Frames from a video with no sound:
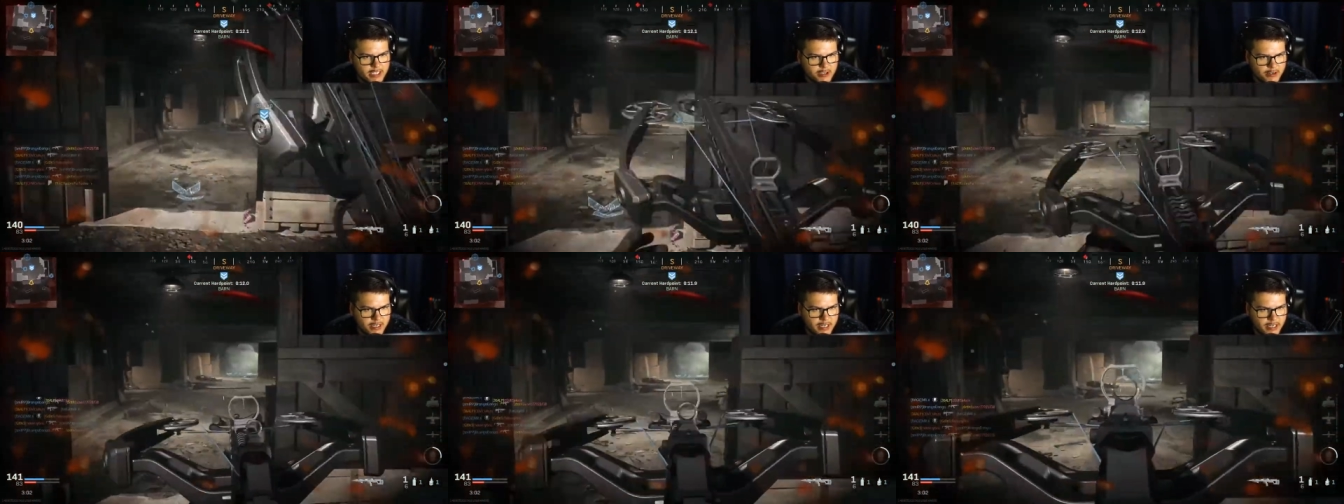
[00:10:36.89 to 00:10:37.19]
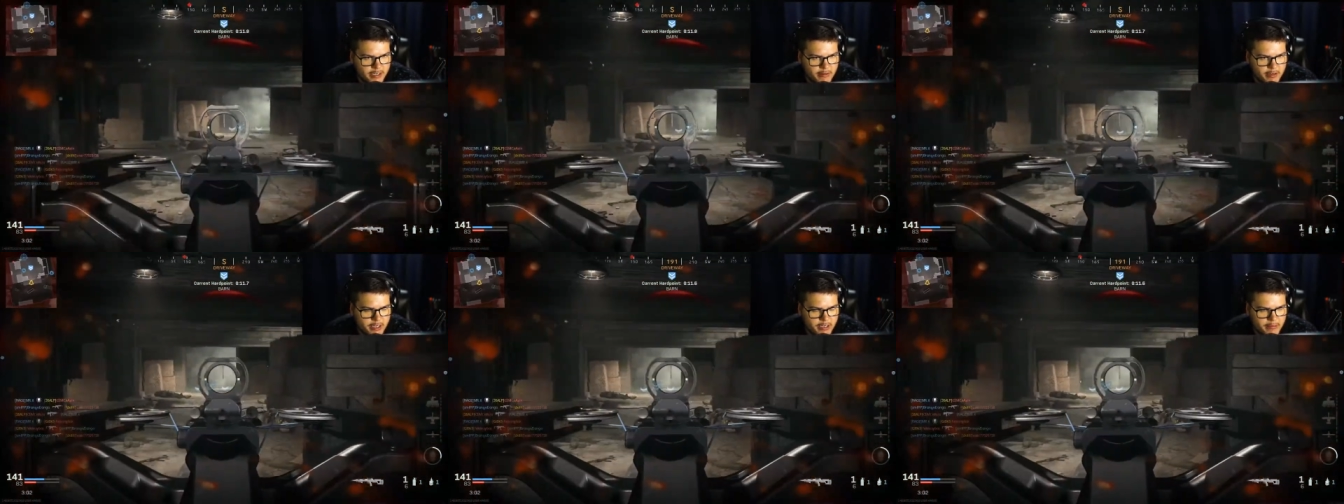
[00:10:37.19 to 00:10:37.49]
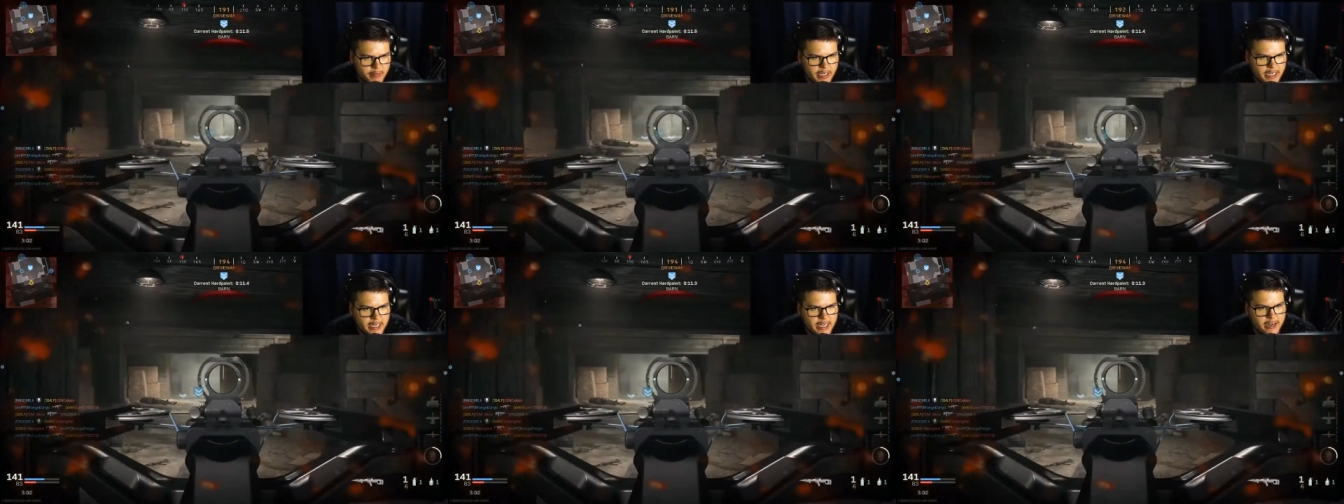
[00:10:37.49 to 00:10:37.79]
So anyone
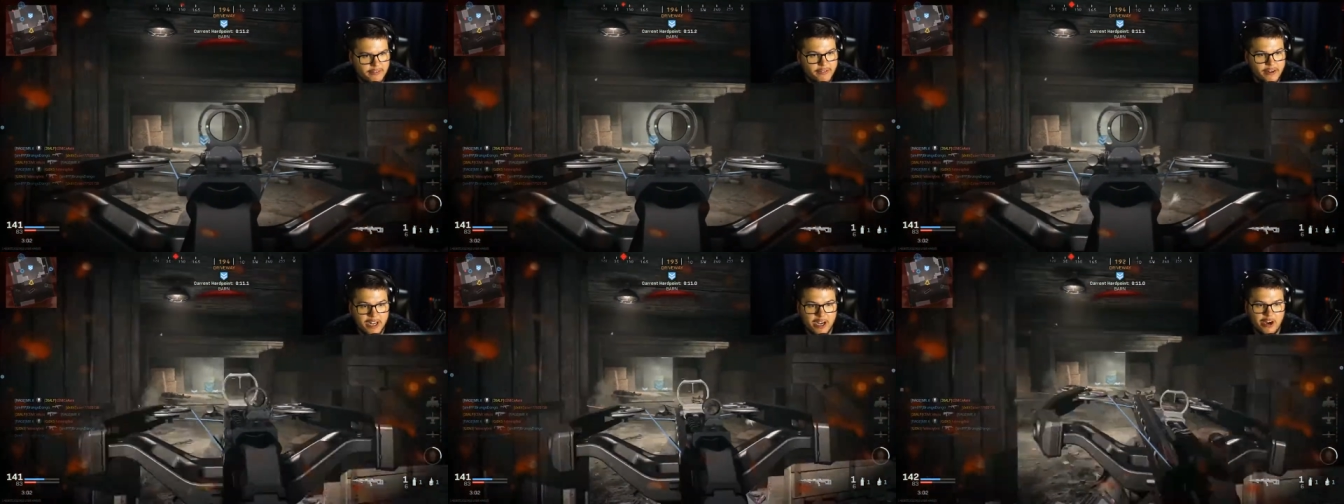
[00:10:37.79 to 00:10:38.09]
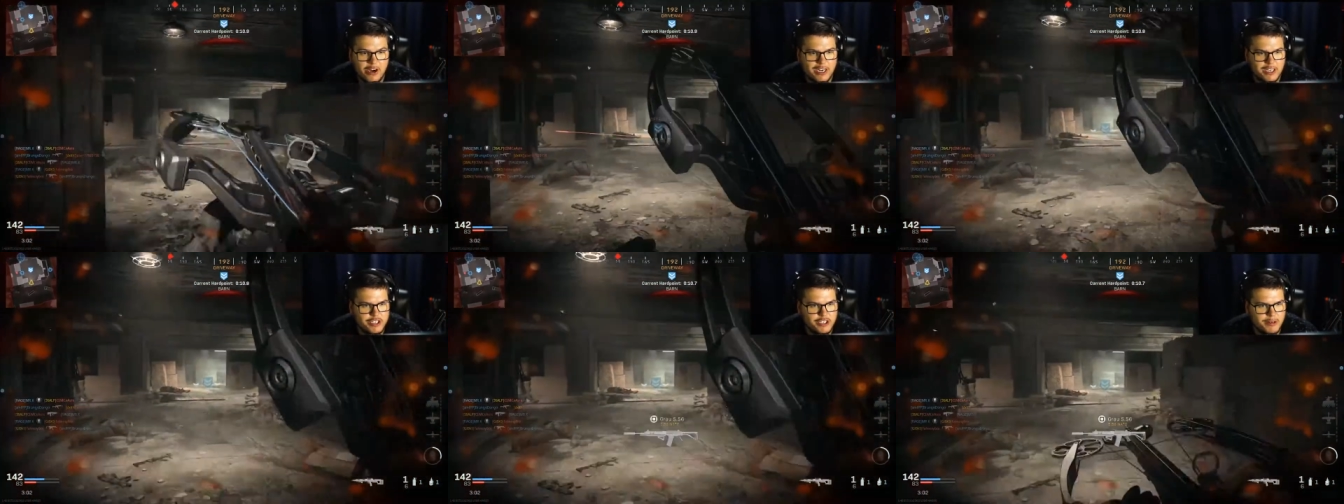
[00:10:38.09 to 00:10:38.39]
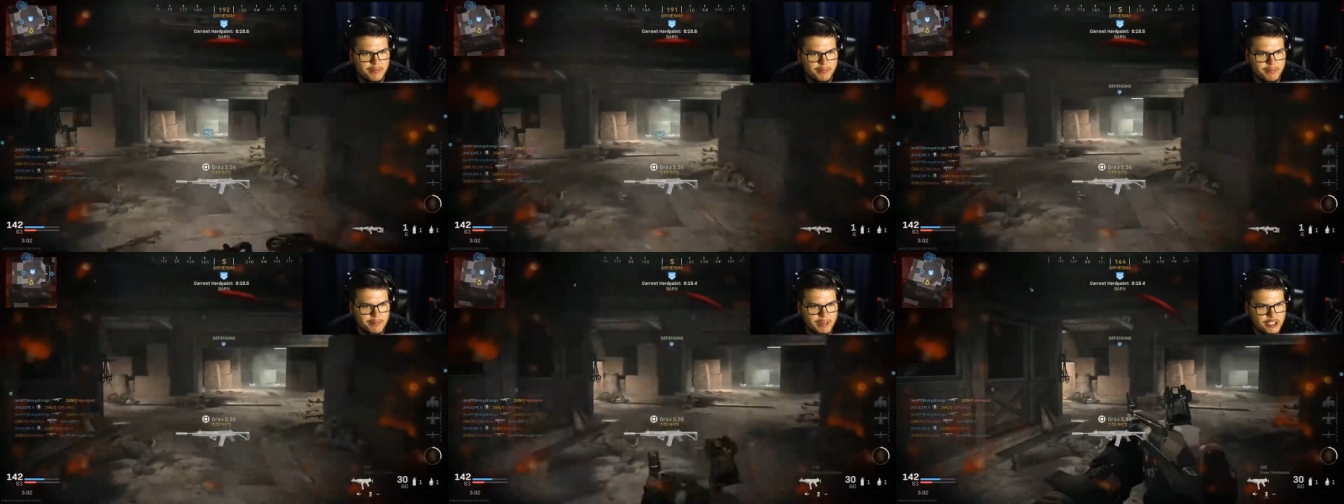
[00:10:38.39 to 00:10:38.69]
can be in it. I forgot. Oh, I
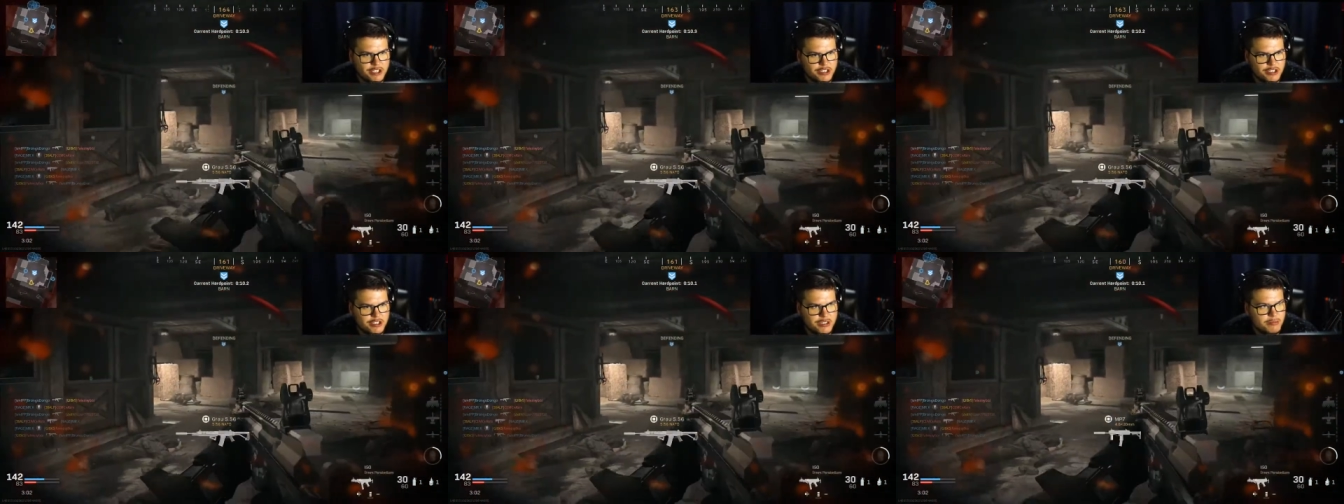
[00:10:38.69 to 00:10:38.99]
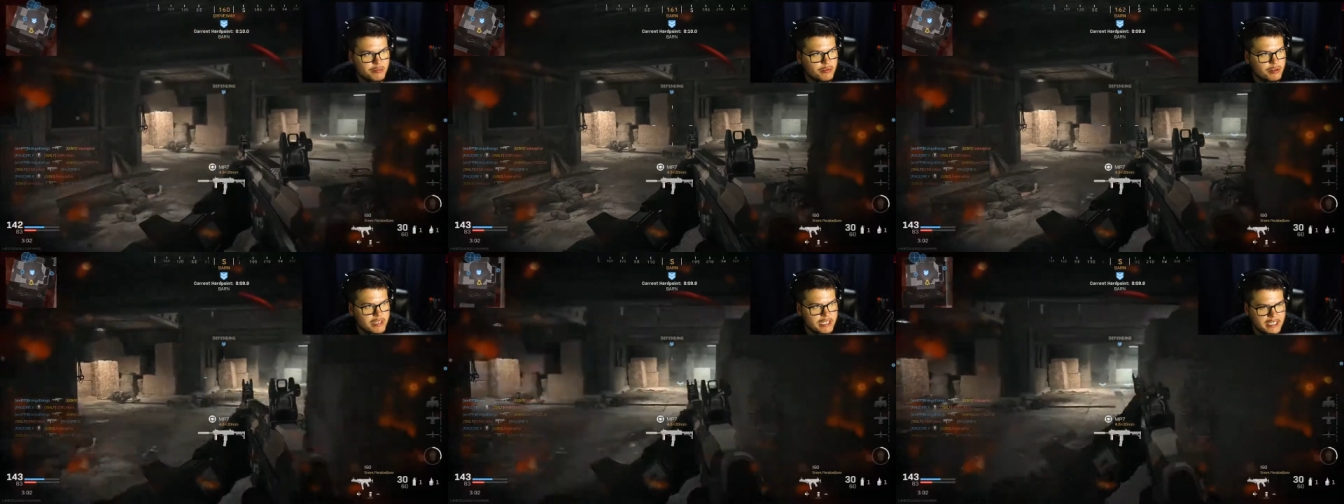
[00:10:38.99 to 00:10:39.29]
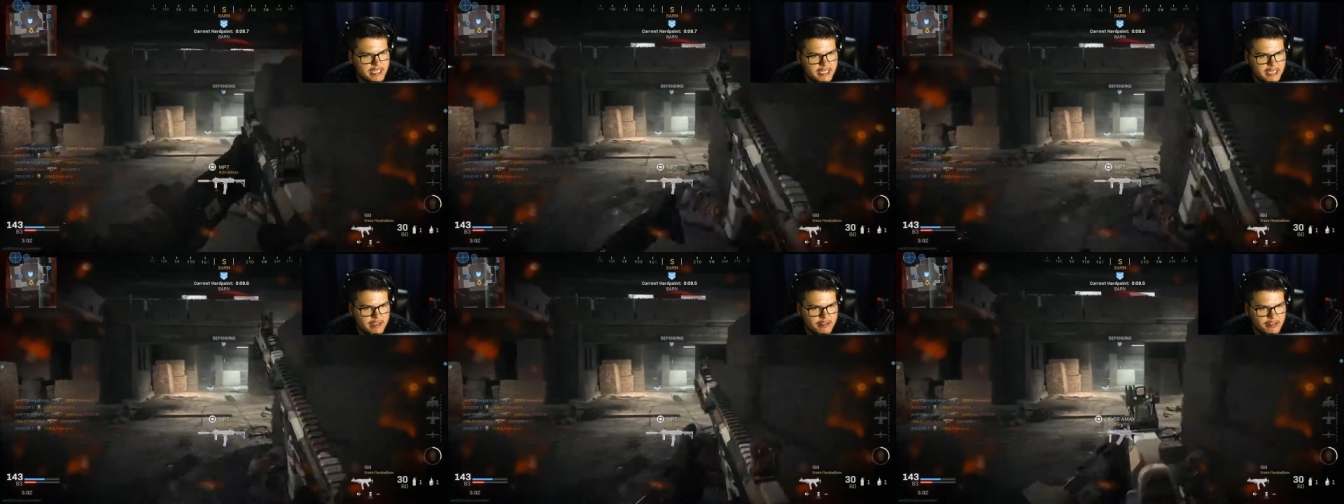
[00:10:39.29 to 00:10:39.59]
should have mentioned some more
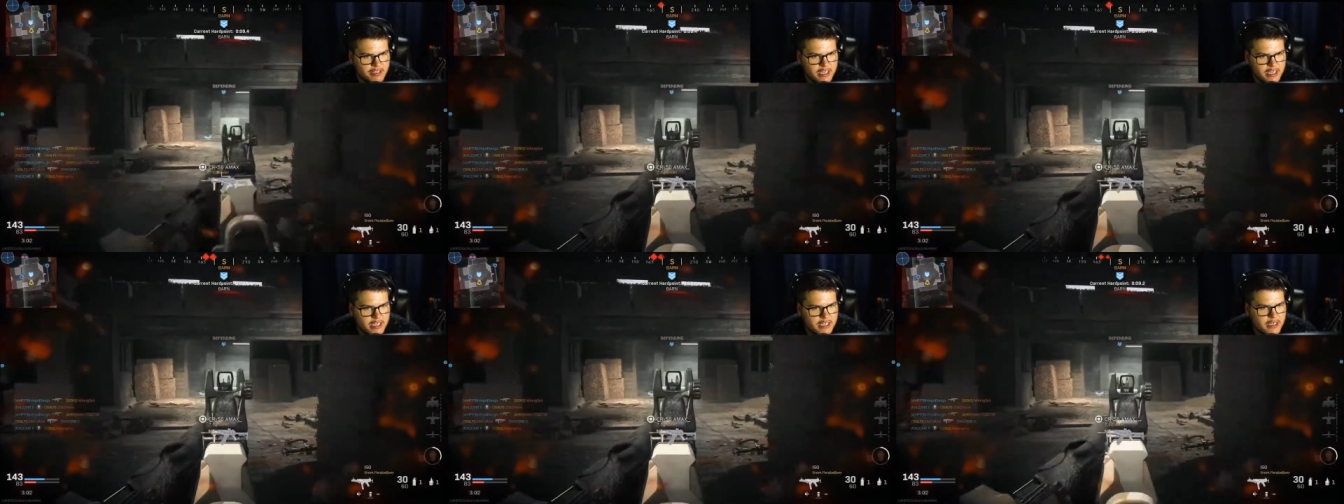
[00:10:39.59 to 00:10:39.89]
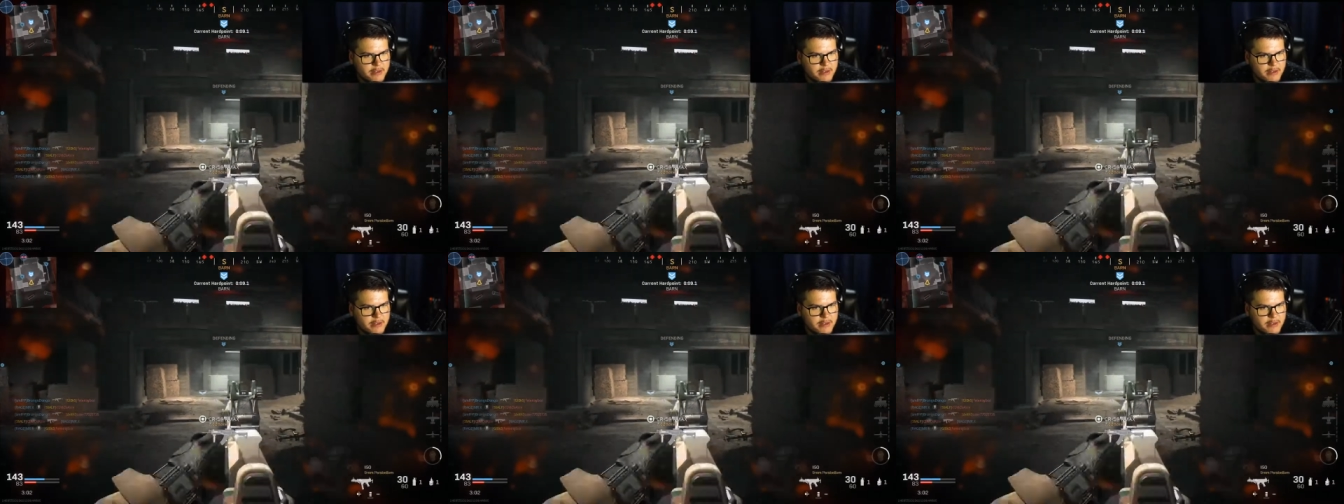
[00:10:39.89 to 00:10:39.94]
details.